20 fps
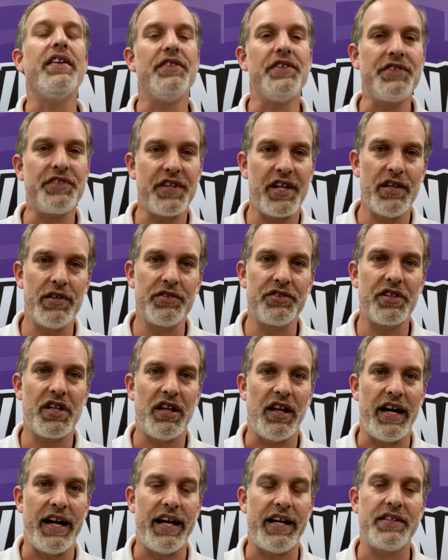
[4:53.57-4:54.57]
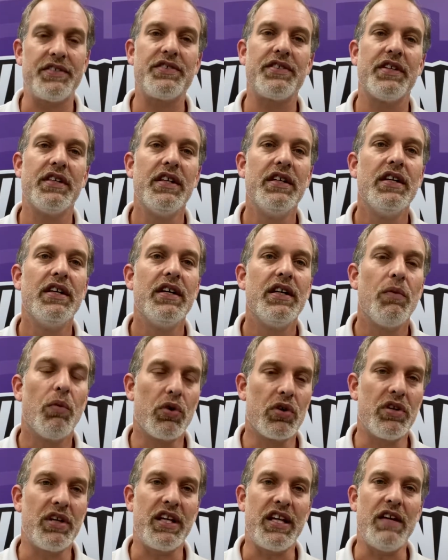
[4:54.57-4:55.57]
the skills class. We're
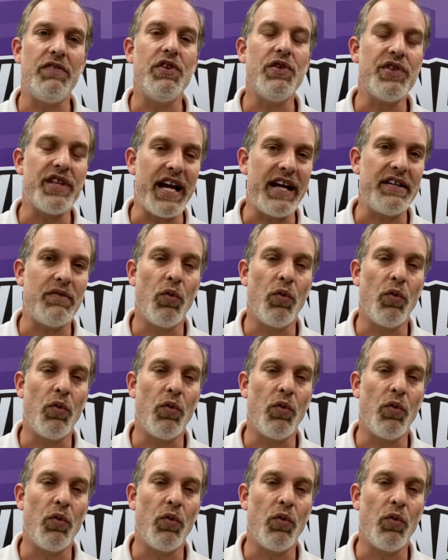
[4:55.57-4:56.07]
going to give you that